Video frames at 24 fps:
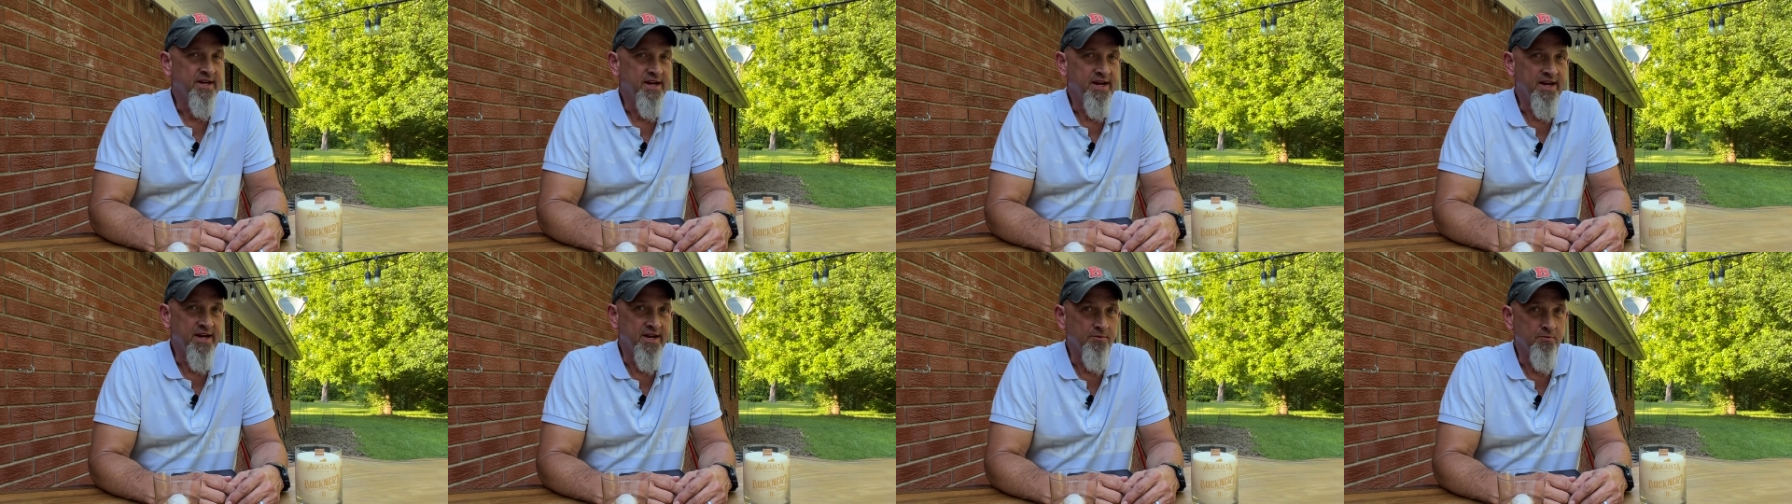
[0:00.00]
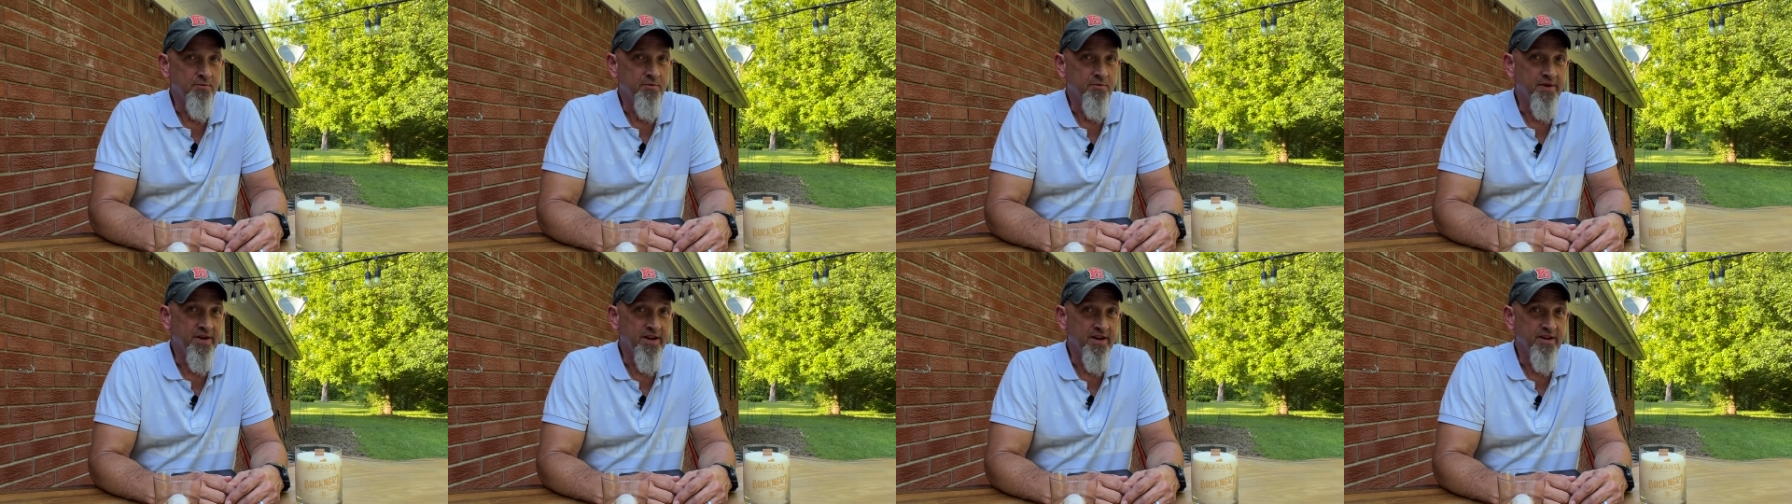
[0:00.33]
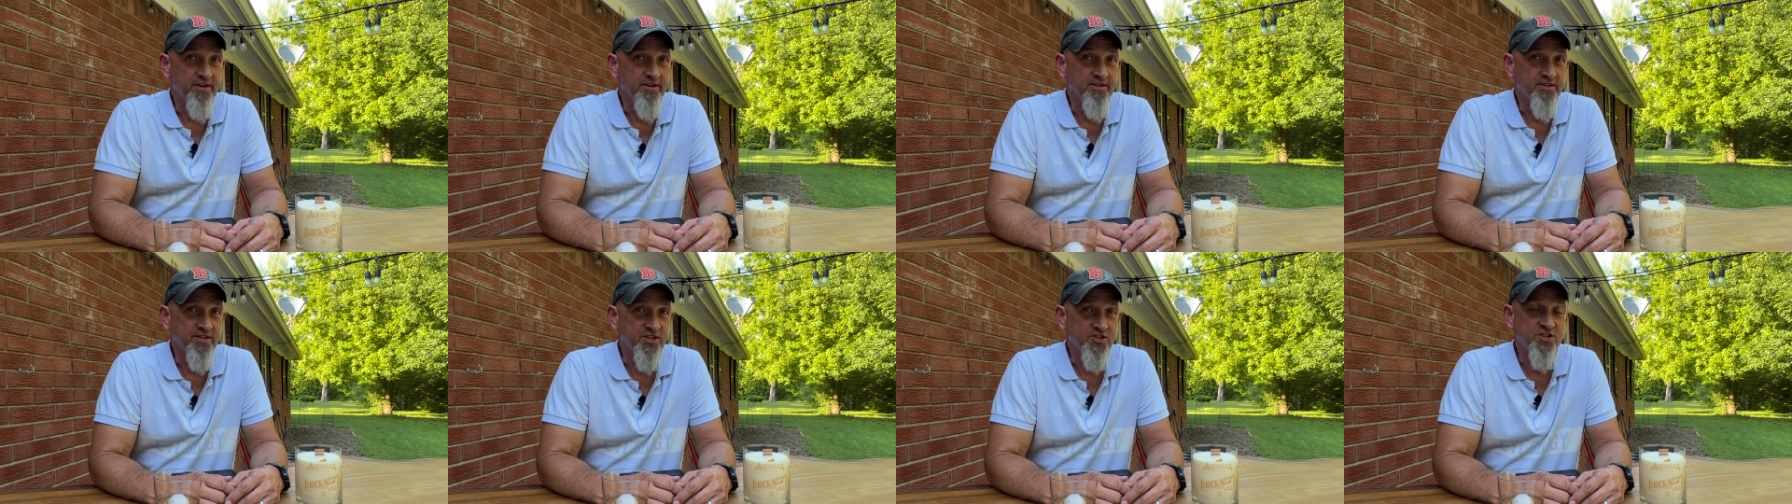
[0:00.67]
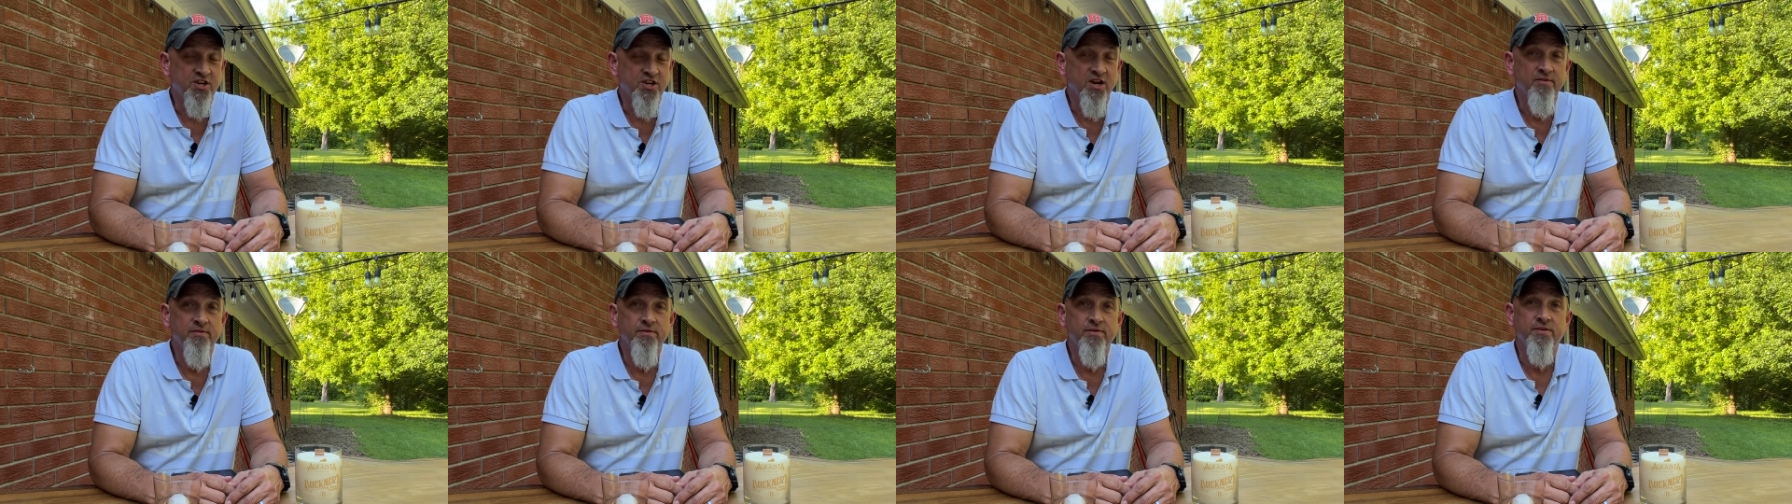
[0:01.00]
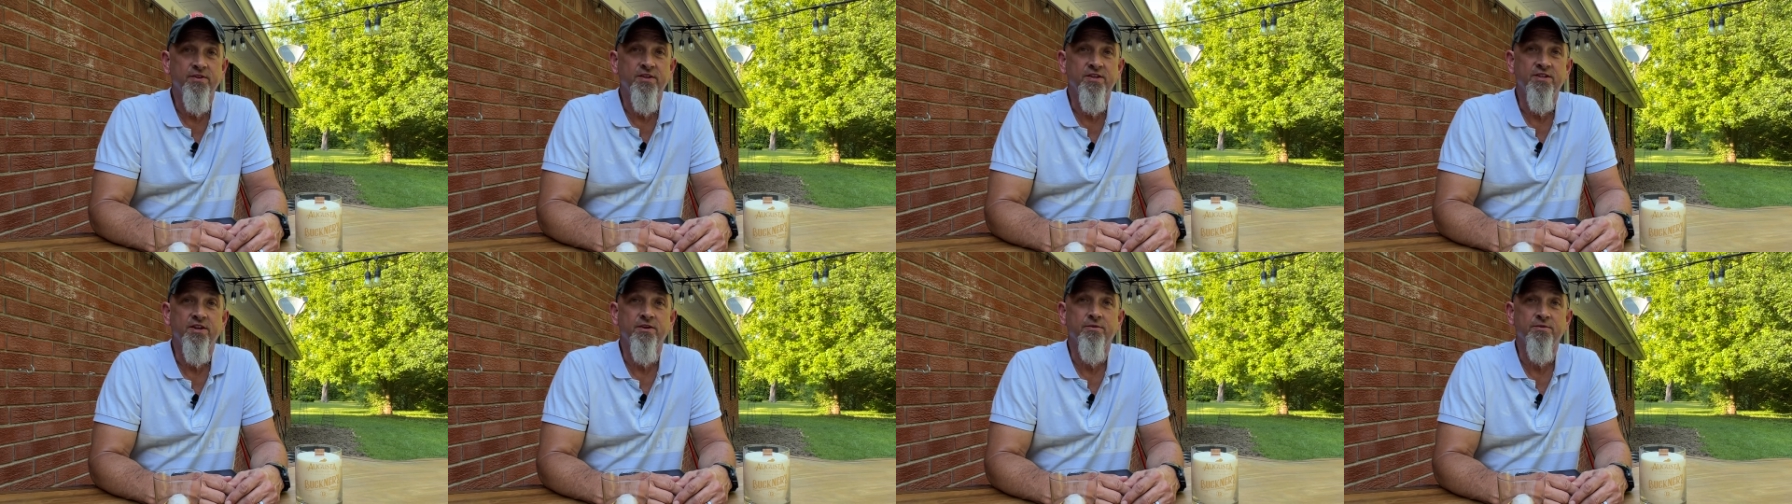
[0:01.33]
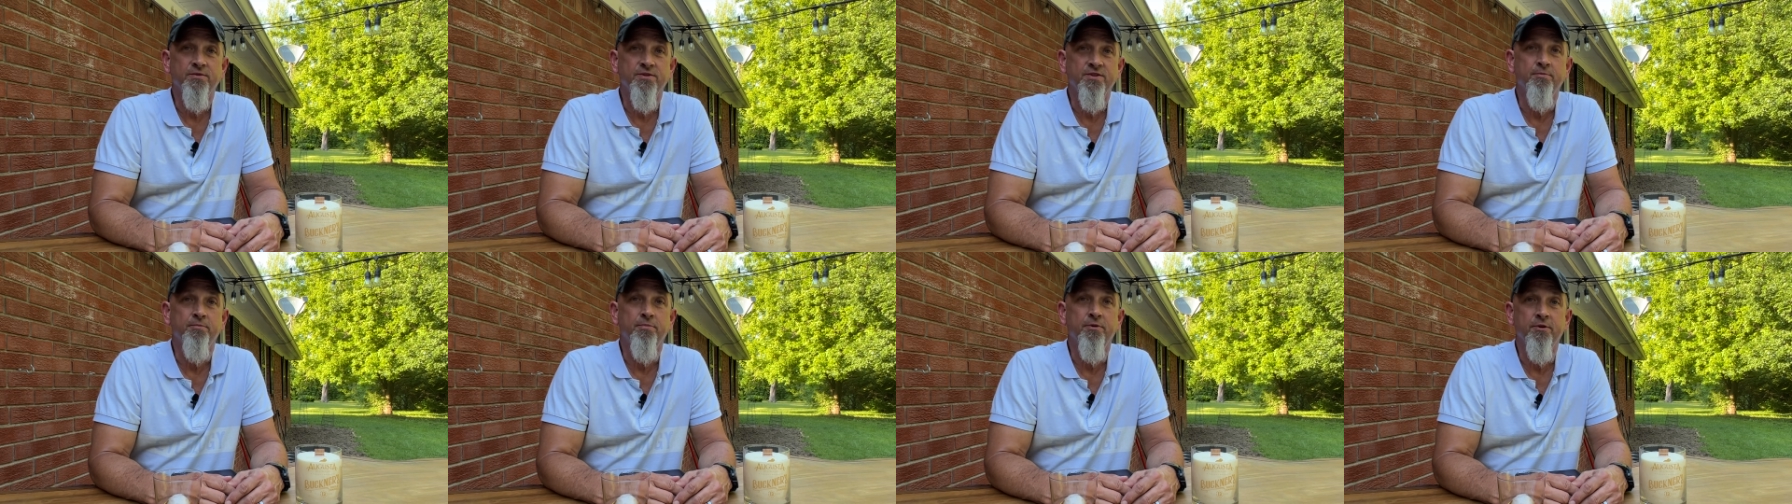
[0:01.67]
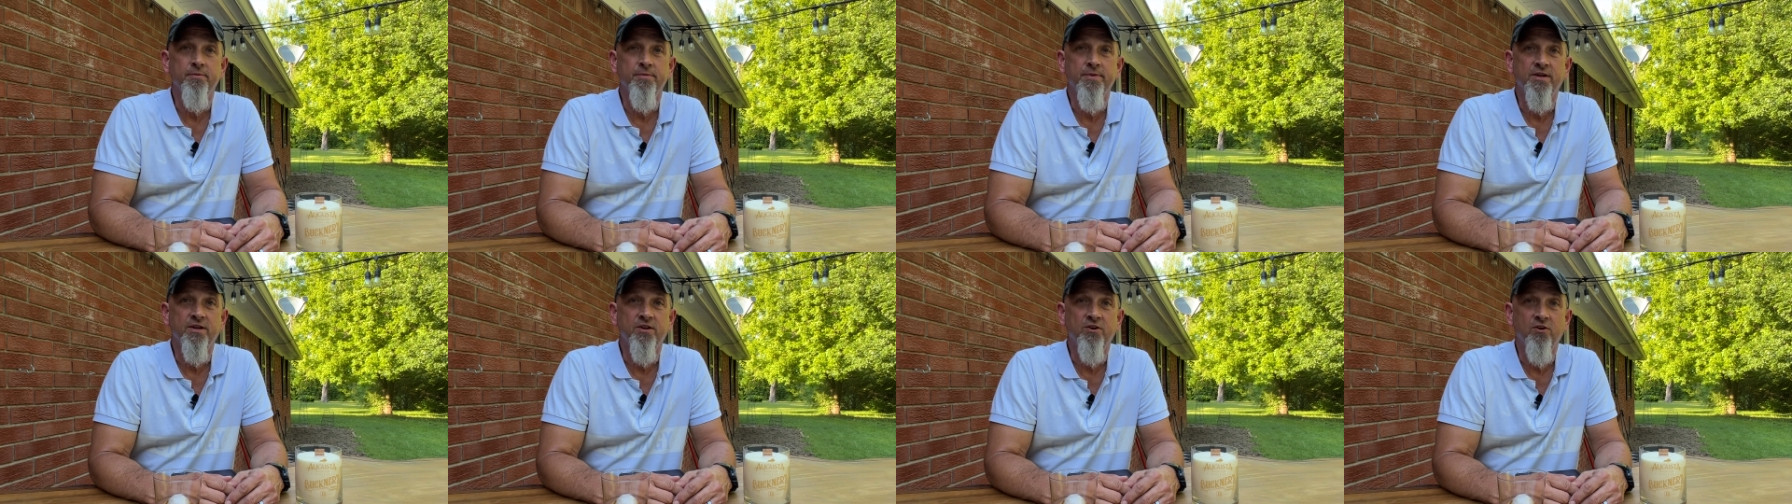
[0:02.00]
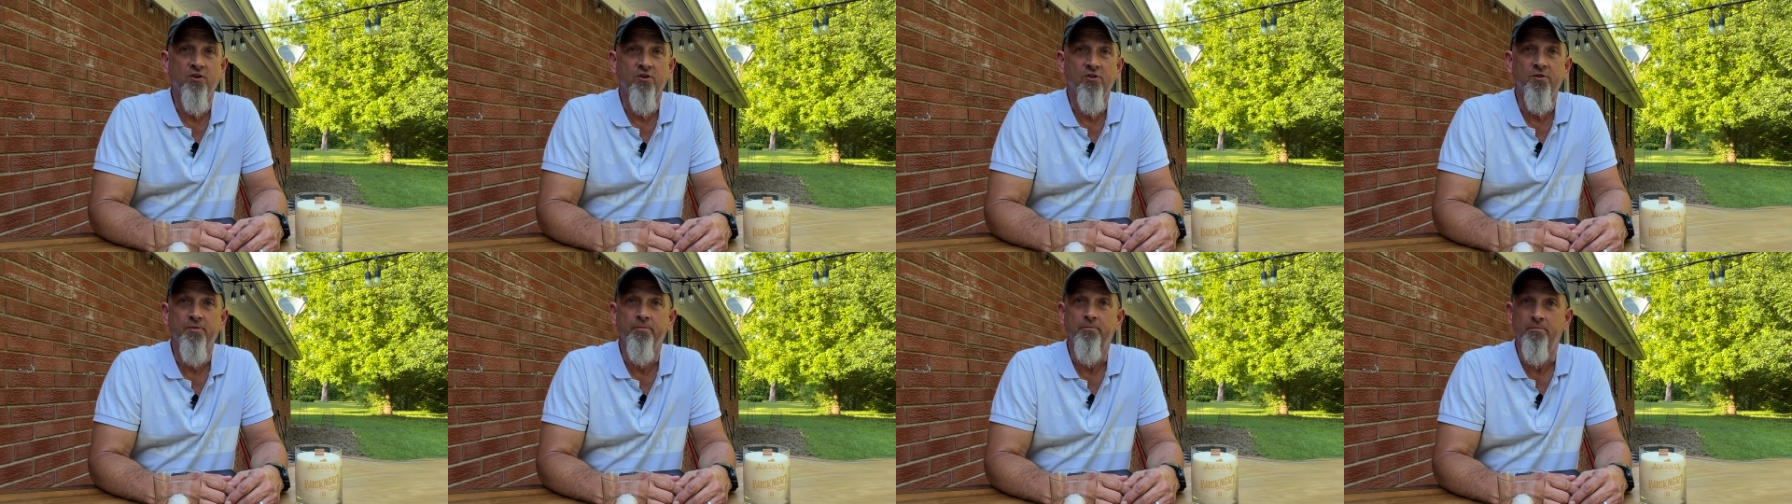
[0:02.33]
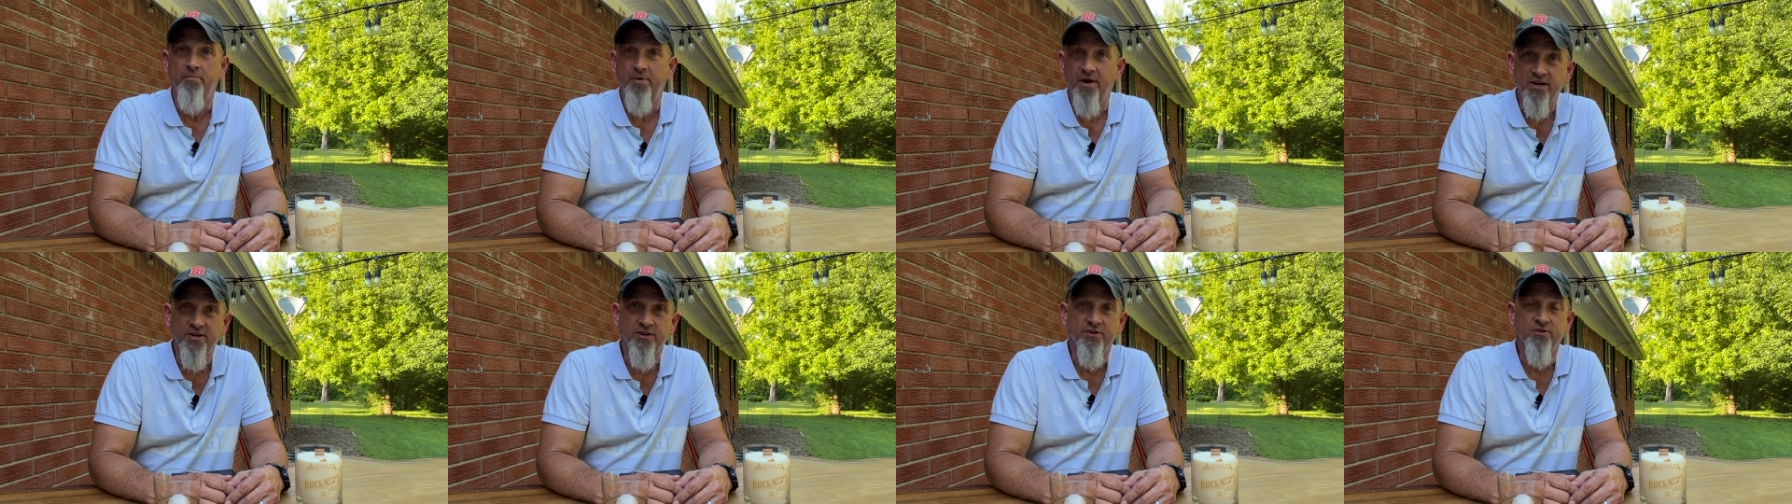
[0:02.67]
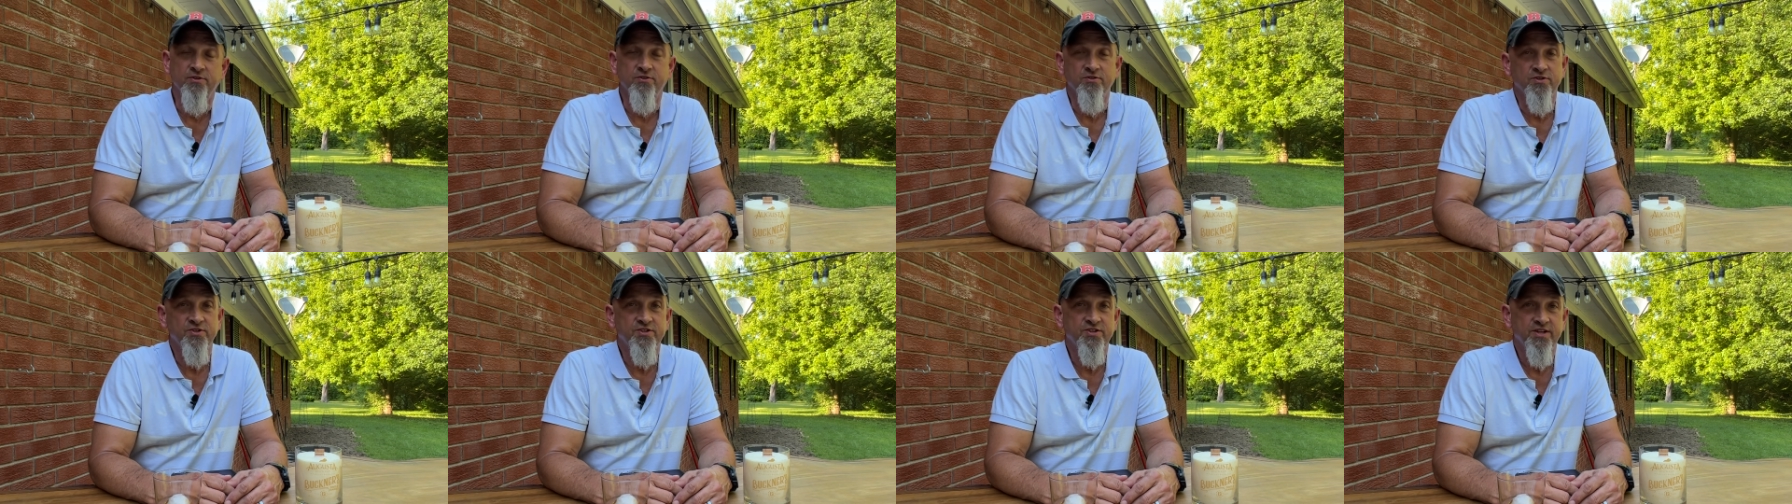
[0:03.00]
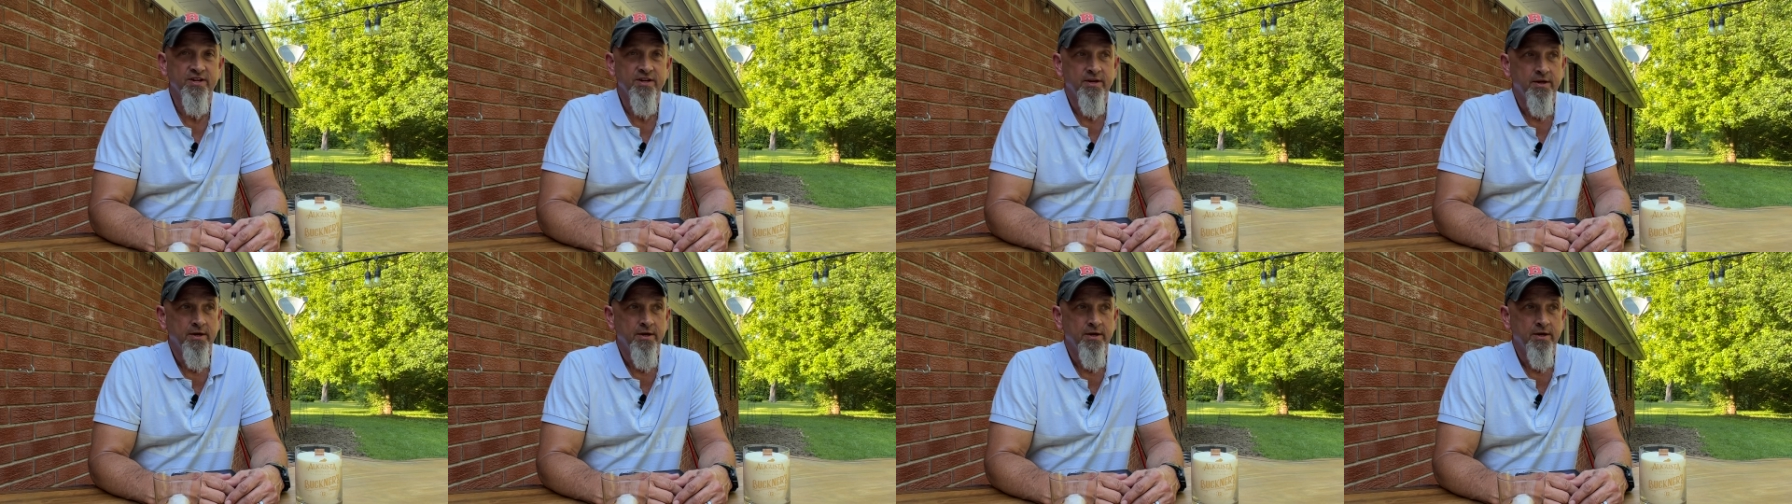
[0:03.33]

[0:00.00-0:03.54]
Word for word: and when I discovered that there was a bourbon called Buckner's,